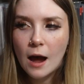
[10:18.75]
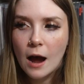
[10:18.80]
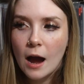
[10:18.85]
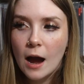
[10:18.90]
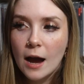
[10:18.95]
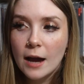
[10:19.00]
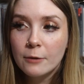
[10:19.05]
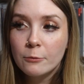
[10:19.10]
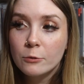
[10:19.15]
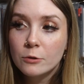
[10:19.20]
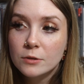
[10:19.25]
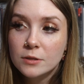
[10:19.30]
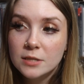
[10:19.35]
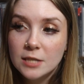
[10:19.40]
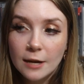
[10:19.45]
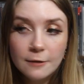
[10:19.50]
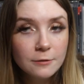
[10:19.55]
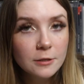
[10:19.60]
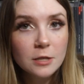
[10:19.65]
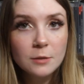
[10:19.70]
I will
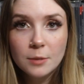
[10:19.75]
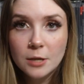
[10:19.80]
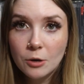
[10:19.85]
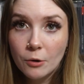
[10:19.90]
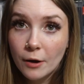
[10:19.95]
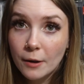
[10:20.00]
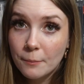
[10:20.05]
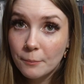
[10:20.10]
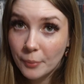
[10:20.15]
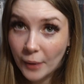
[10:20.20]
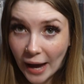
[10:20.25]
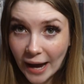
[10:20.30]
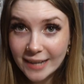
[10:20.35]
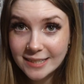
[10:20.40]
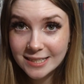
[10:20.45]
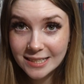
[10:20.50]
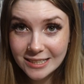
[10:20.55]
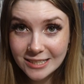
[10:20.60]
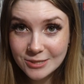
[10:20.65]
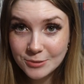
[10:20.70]
definitely be going
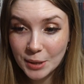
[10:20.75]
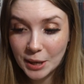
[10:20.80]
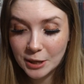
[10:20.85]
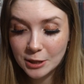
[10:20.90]
back to this